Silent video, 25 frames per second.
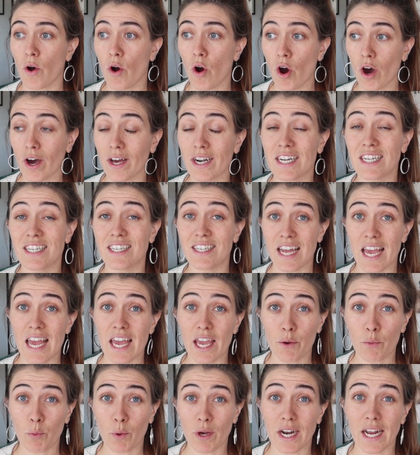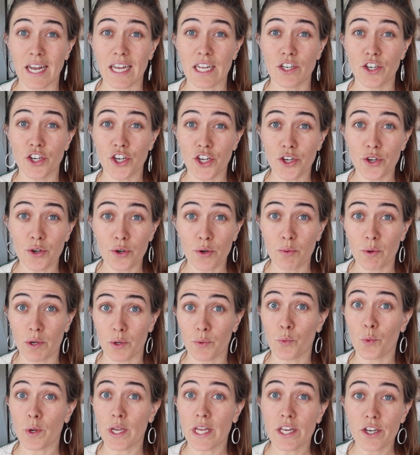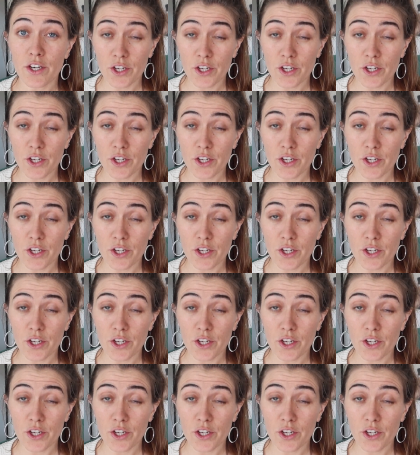on a day when we